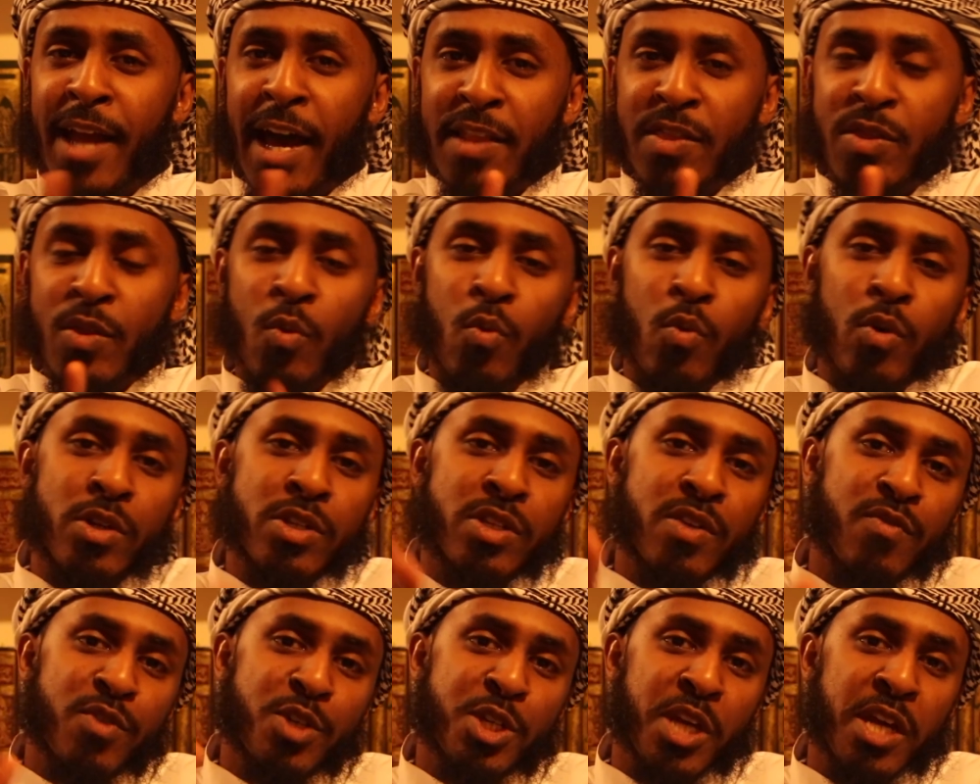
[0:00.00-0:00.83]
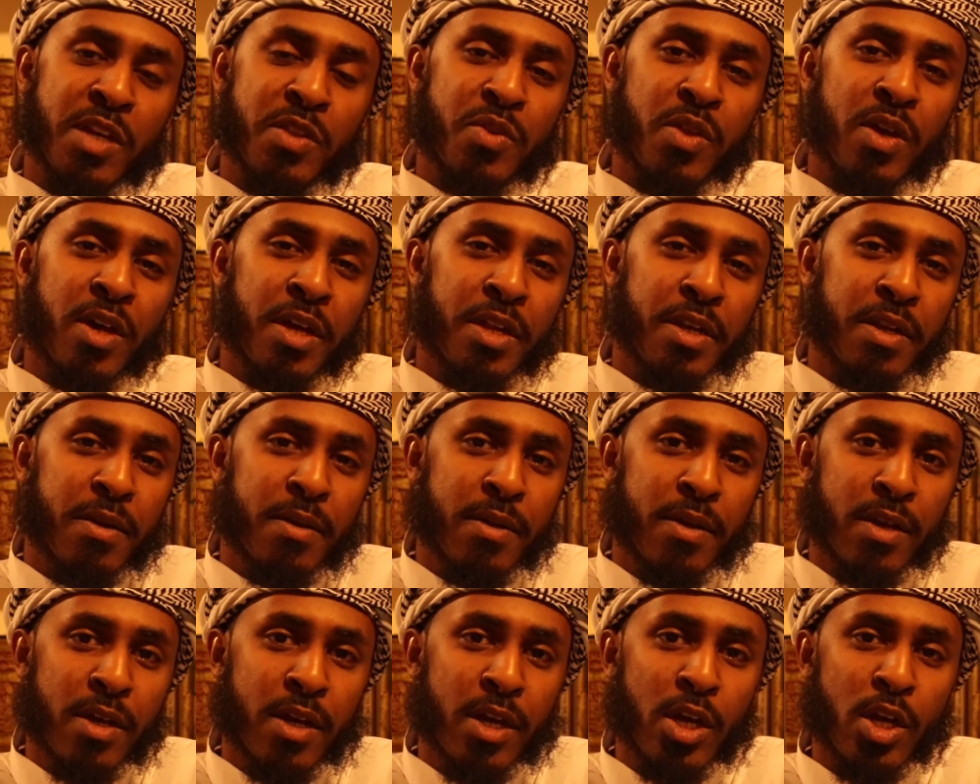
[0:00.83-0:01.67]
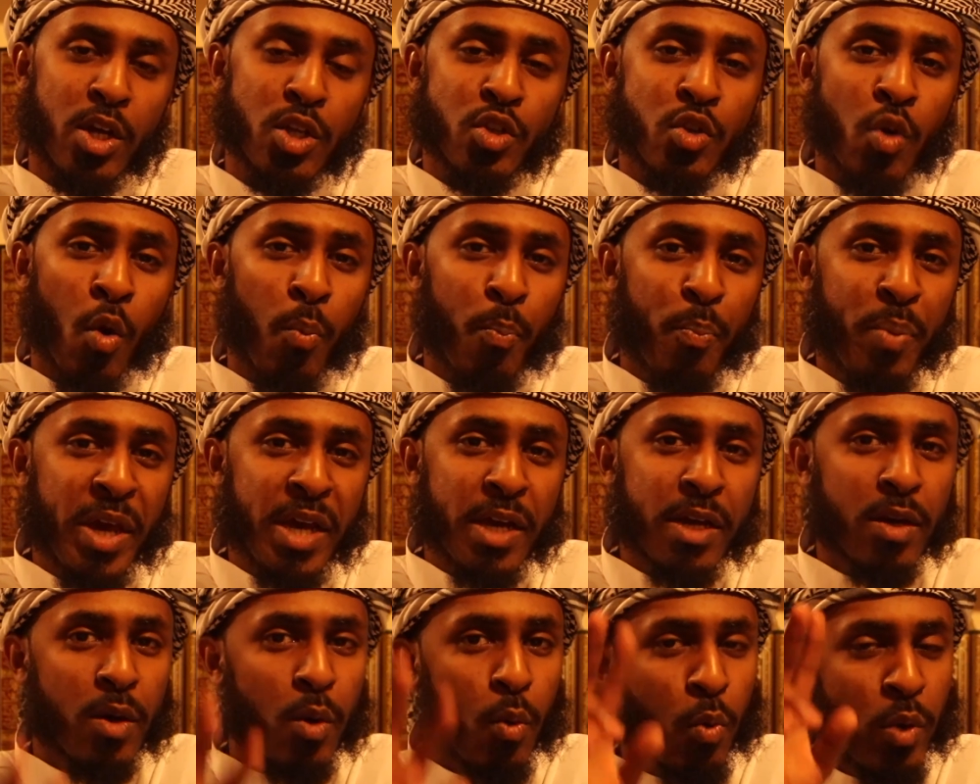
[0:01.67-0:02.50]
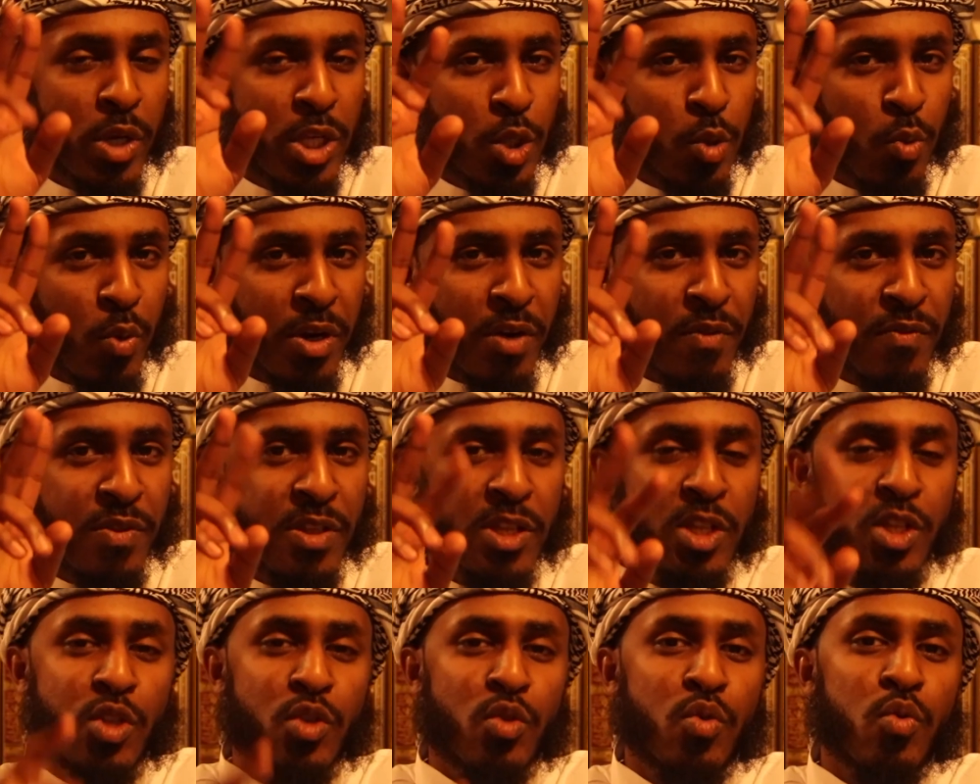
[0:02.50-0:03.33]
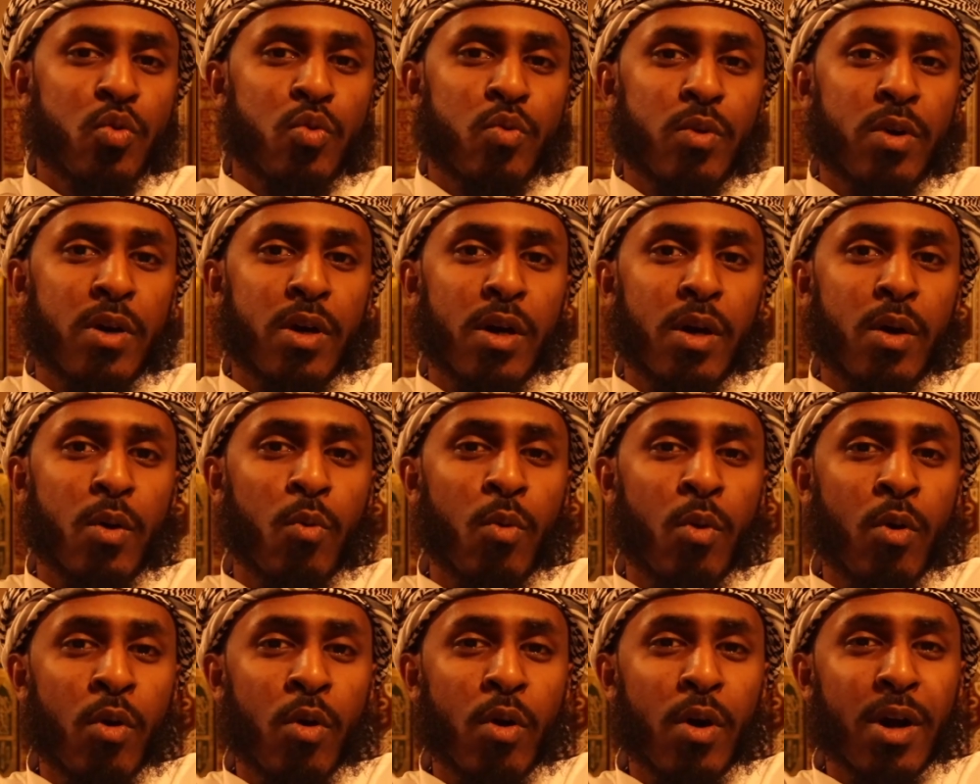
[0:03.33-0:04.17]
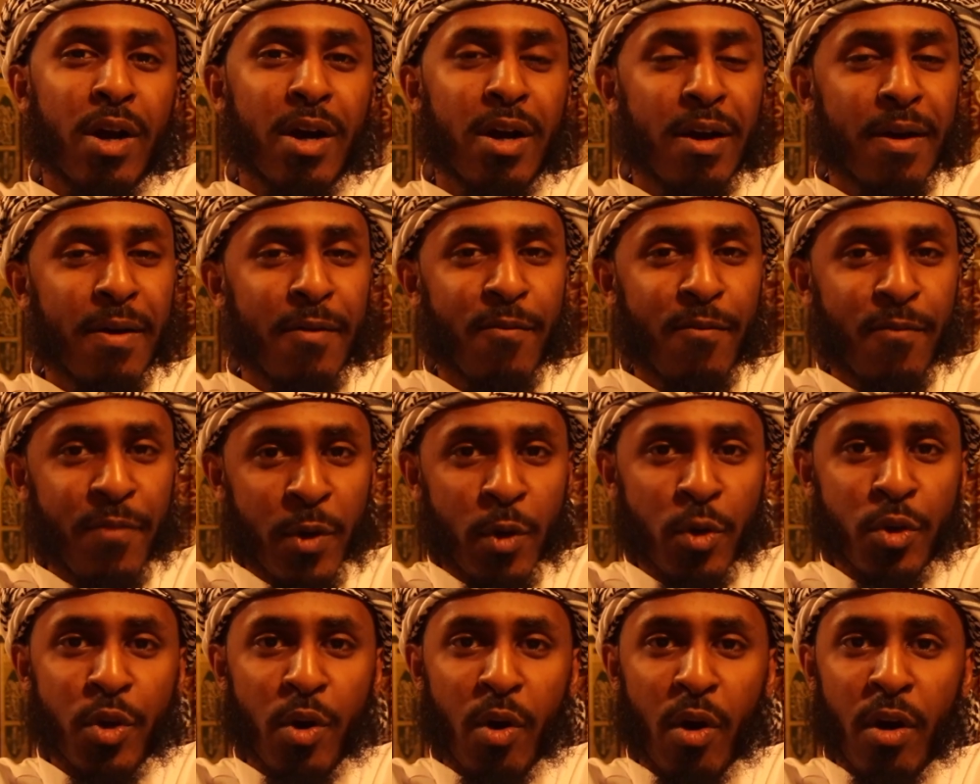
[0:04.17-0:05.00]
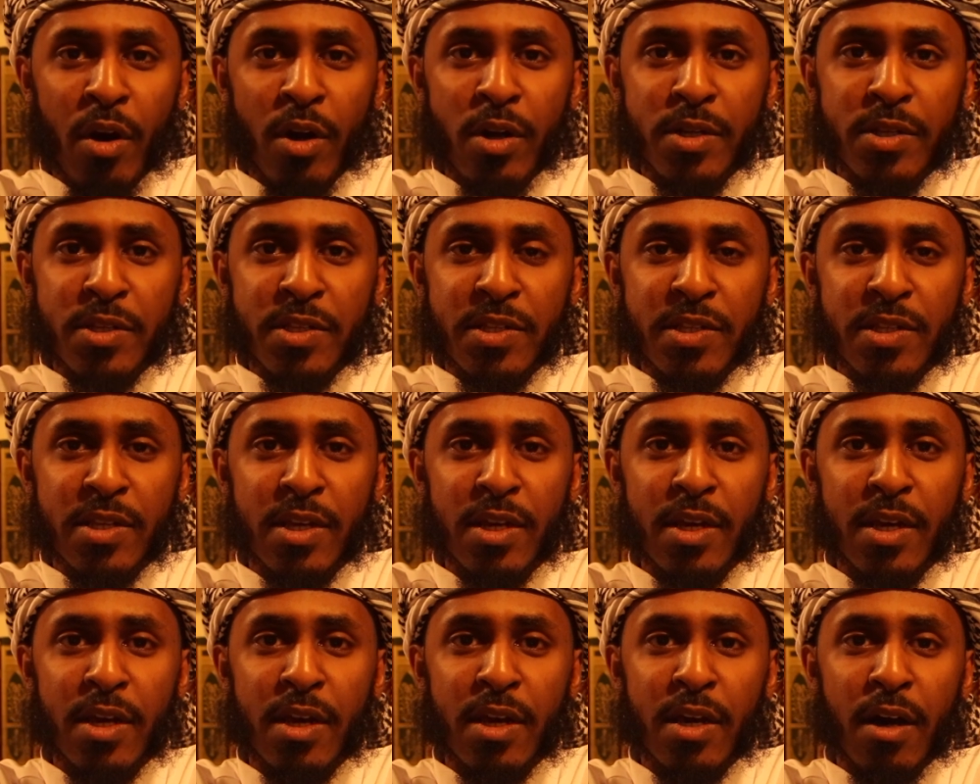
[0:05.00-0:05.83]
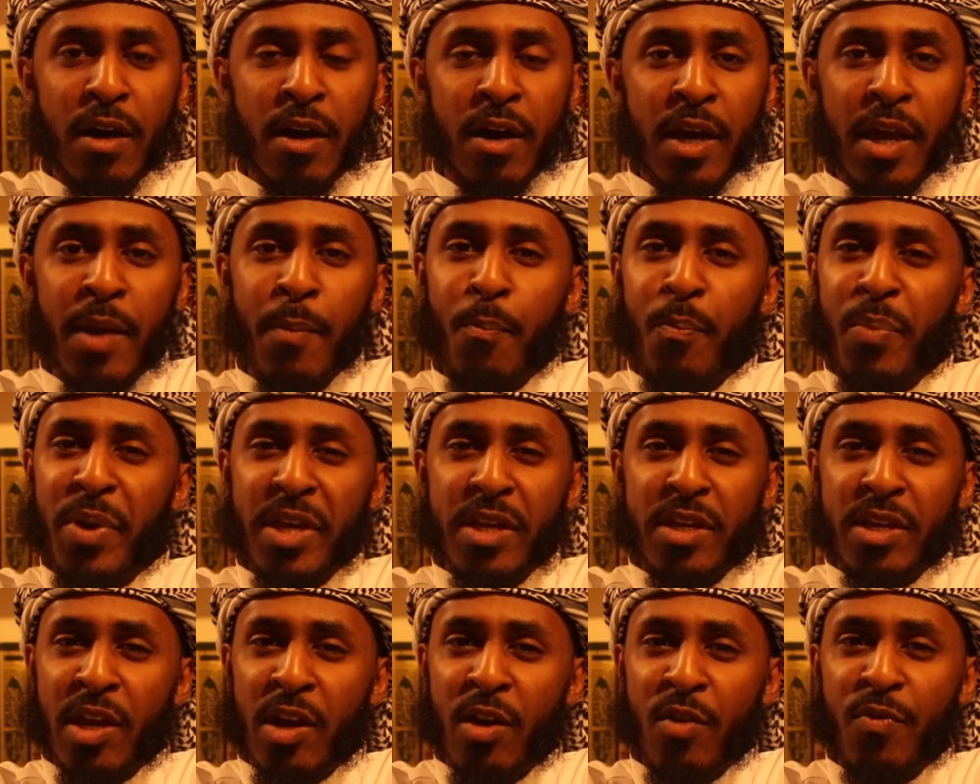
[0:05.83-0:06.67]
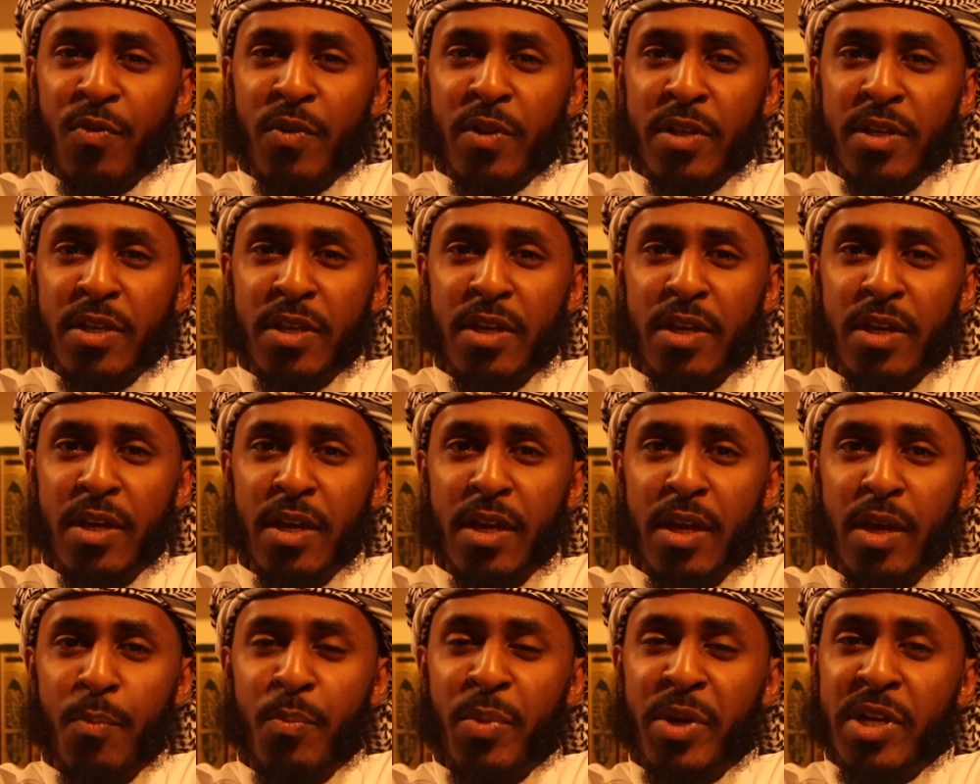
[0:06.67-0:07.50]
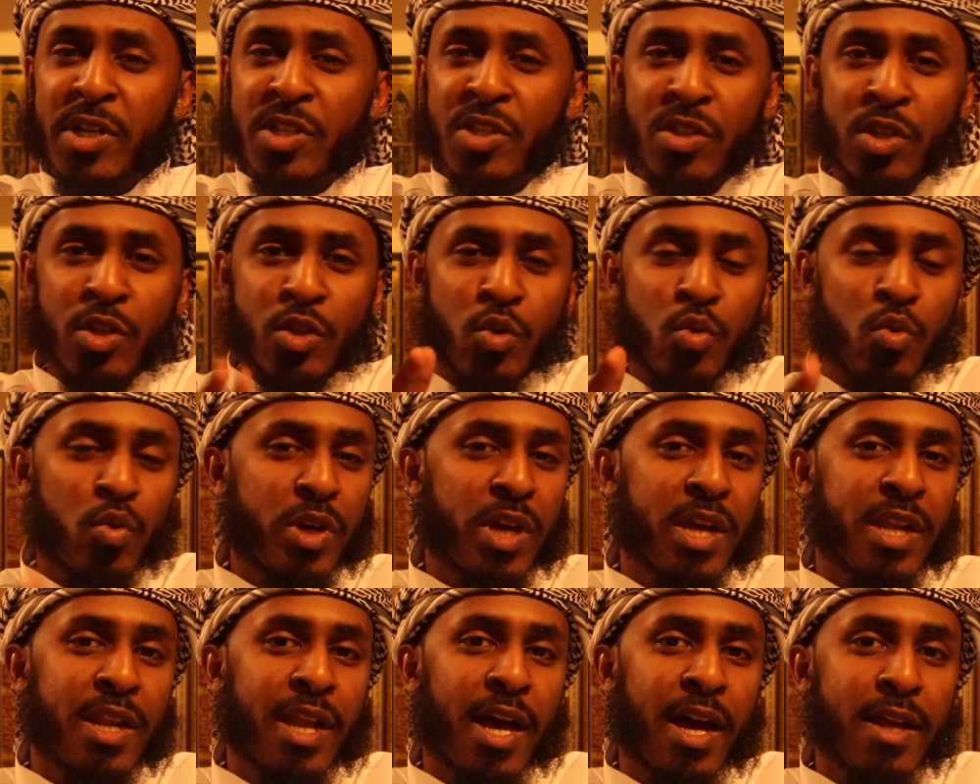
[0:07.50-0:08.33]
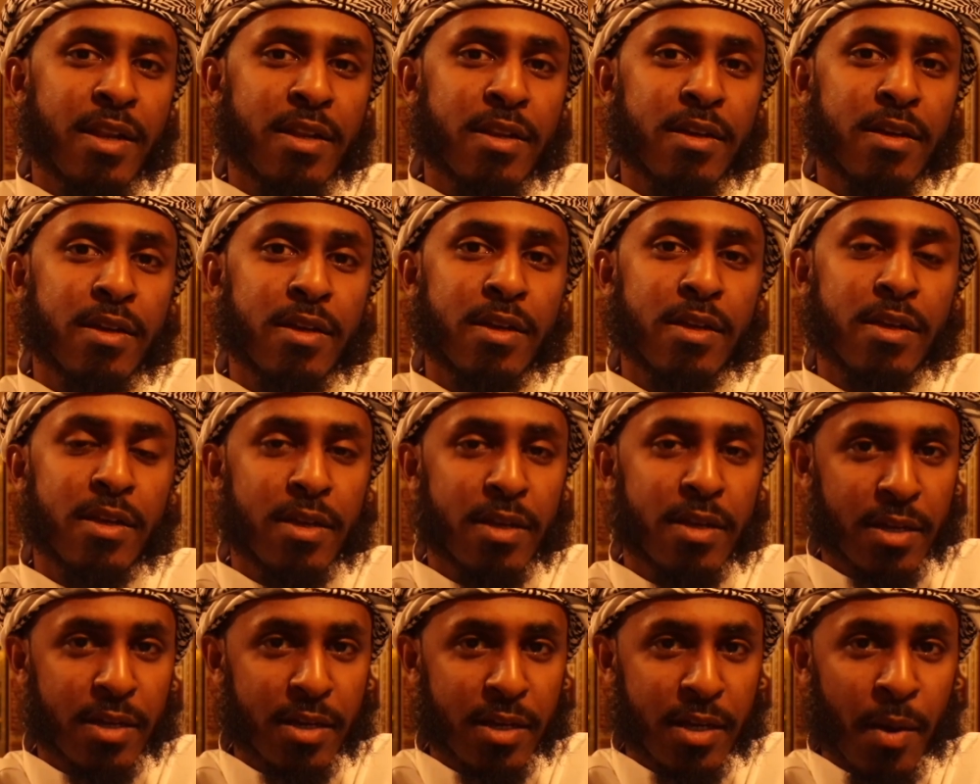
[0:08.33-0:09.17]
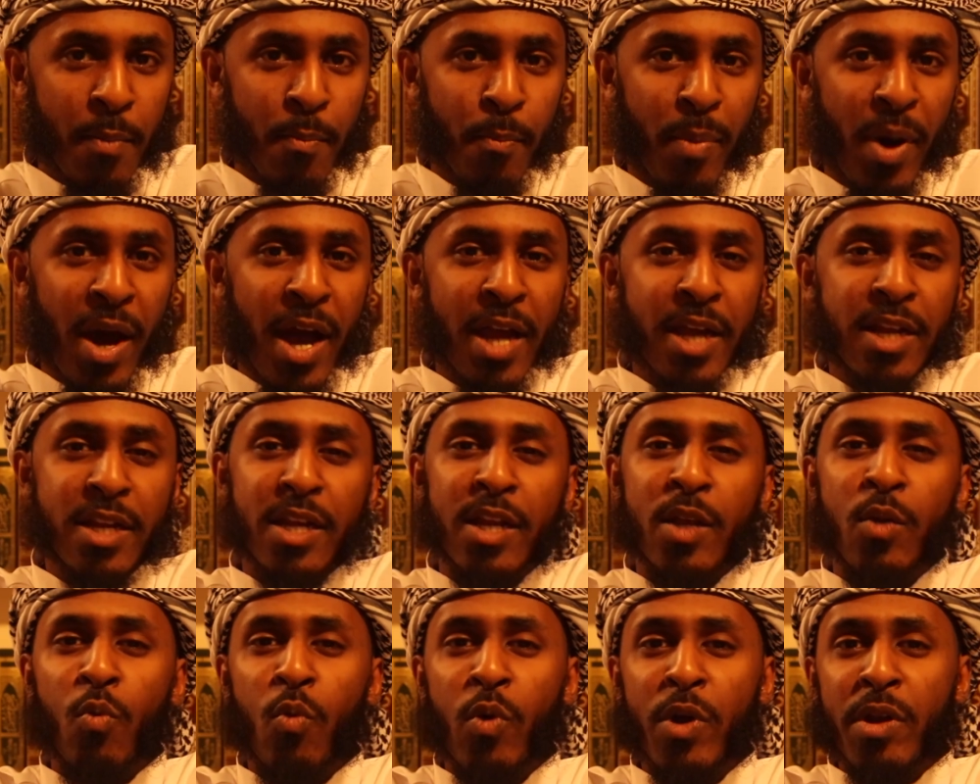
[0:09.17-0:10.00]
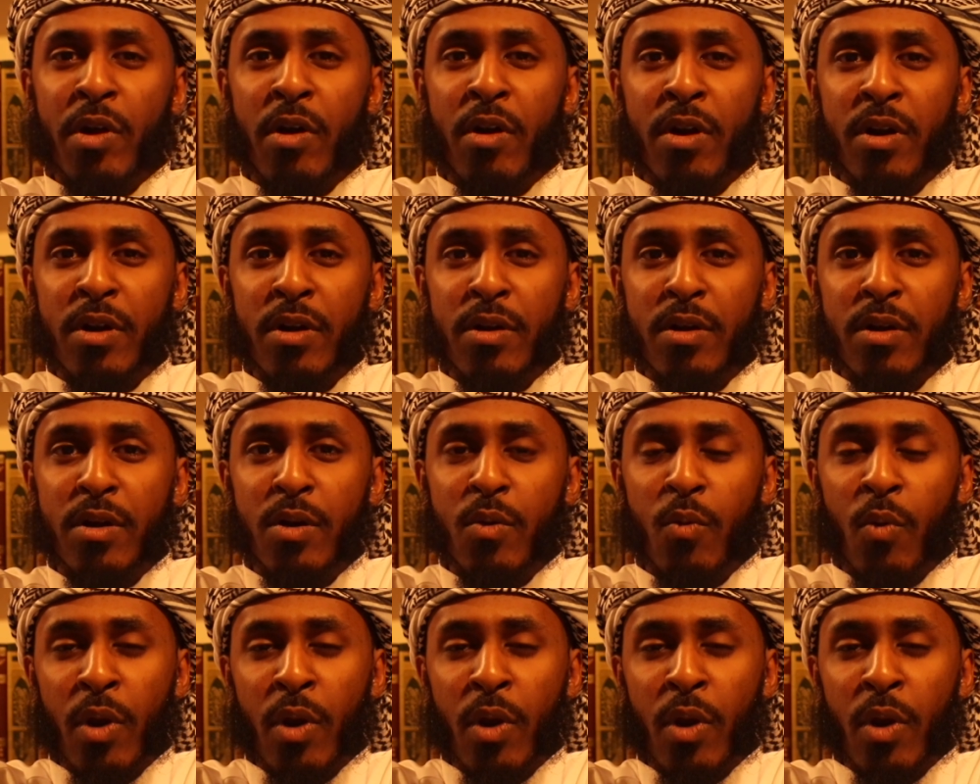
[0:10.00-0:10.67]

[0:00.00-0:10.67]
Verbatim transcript: not the words of Shaytan. So pick which one of these two will fill your hearts, uh, and pick carefully, because the two cannot combine in one heart.